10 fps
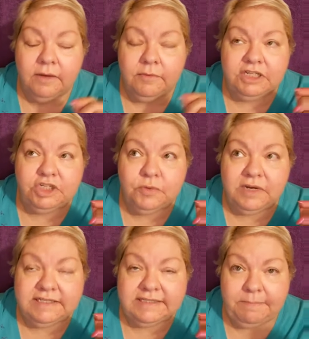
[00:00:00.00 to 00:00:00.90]
which
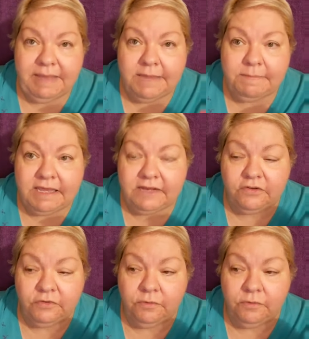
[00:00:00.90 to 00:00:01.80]
was the baby
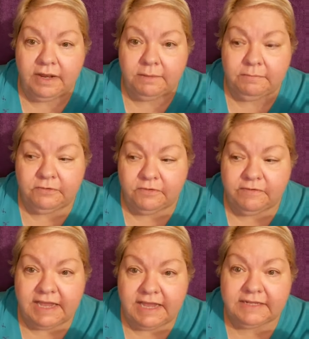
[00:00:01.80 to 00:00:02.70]
to one um,
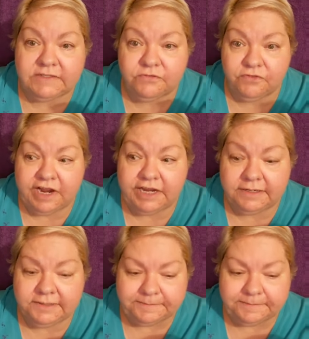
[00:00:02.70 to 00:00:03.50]
Savannah's friend.